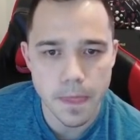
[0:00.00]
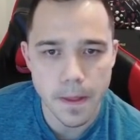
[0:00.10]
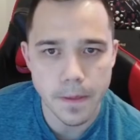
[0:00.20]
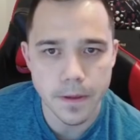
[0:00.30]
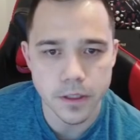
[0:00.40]

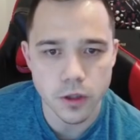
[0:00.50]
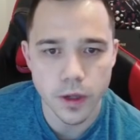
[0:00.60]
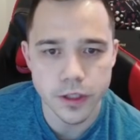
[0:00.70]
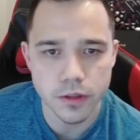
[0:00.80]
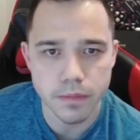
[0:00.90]
they didn't quite
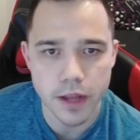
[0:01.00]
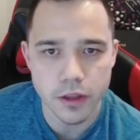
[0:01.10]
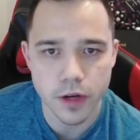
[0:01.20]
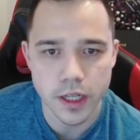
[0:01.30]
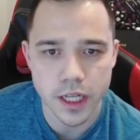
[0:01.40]
do the math
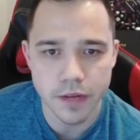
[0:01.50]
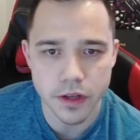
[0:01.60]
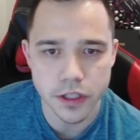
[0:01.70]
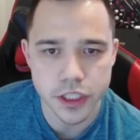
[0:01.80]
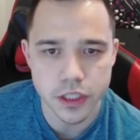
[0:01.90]
correct. And I've got a
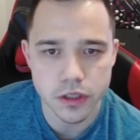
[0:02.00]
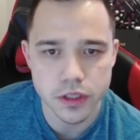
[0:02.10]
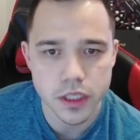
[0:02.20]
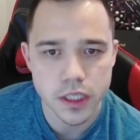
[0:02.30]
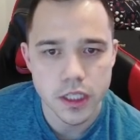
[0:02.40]
shield
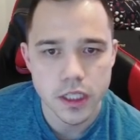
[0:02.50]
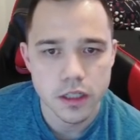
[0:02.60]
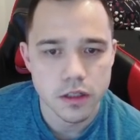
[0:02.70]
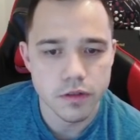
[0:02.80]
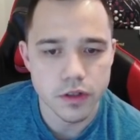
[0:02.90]

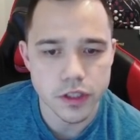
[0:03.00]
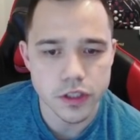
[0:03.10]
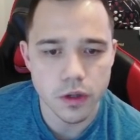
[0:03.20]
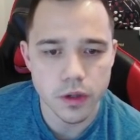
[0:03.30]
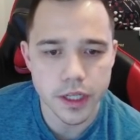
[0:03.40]
for this
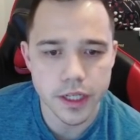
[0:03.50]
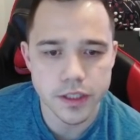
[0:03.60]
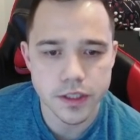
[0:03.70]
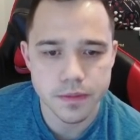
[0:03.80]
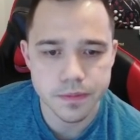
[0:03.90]

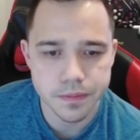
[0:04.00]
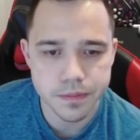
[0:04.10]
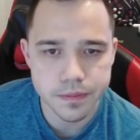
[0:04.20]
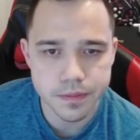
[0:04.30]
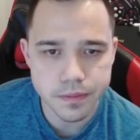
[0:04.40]
Togekiss.
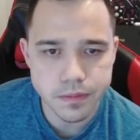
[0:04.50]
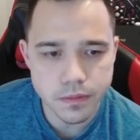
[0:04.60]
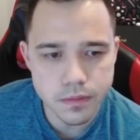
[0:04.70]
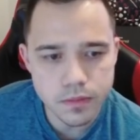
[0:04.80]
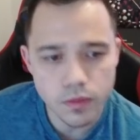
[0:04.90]

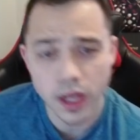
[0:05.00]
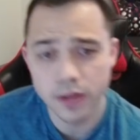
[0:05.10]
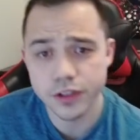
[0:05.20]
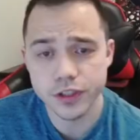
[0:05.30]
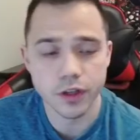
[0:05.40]
I was
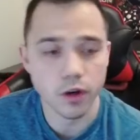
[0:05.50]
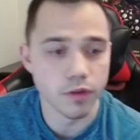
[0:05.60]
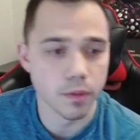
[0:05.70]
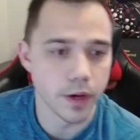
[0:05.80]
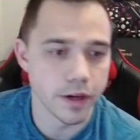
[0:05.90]
just going to go for
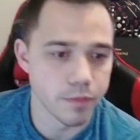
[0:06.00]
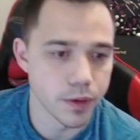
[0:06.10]
Brave Bird